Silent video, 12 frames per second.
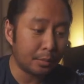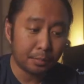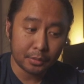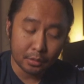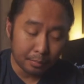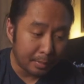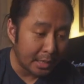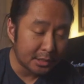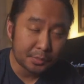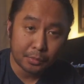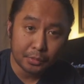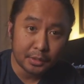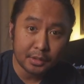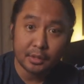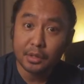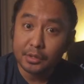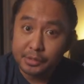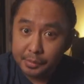You can put your passport
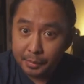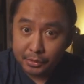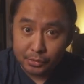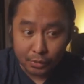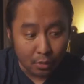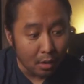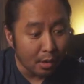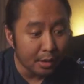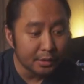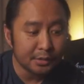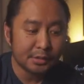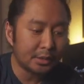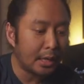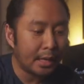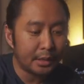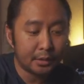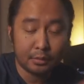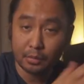in there, some extra cards.
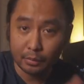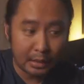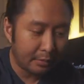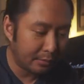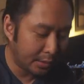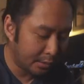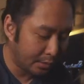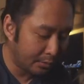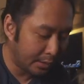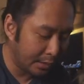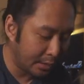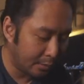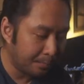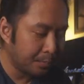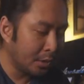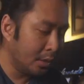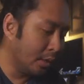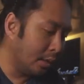I don't have any there right now.
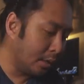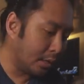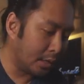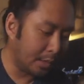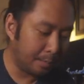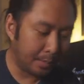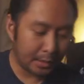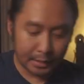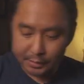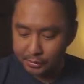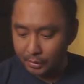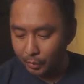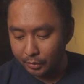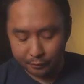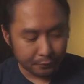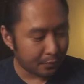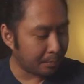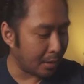But let's start with
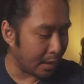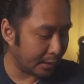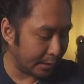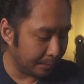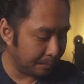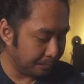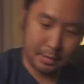the front pocket.